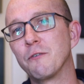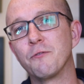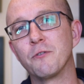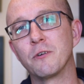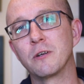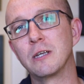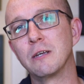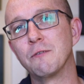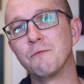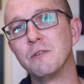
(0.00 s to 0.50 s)
of
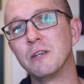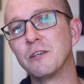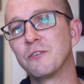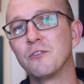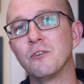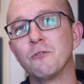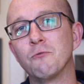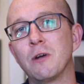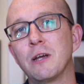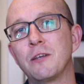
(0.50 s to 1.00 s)

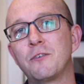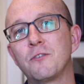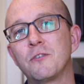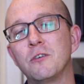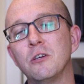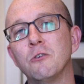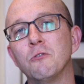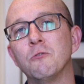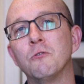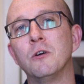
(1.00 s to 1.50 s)
forgiveness and
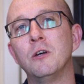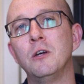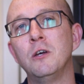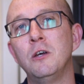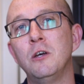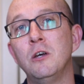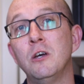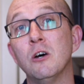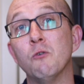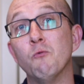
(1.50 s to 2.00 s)
rescue,
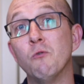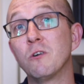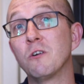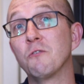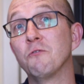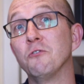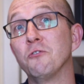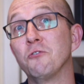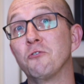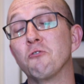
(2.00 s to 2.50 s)
a
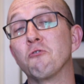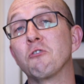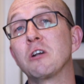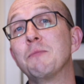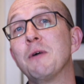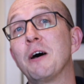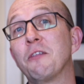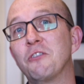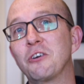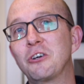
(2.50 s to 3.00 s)
wonderful story
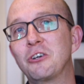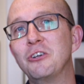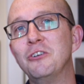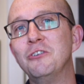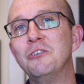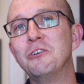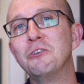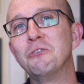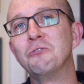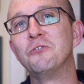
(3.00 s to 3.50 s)
about the
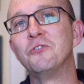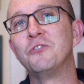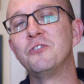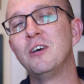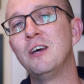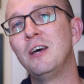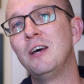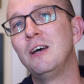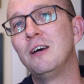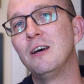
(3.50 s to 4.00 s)
good news
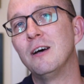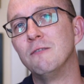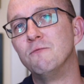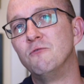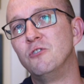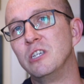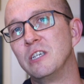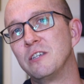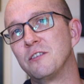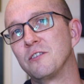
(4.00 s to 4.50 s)

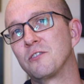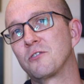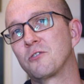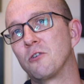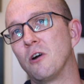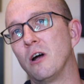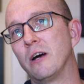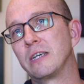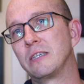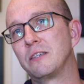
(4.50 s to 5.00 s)
of Jesus
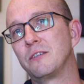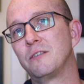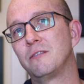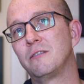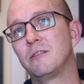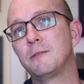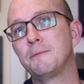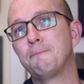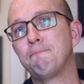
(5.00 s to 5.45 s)
Christ.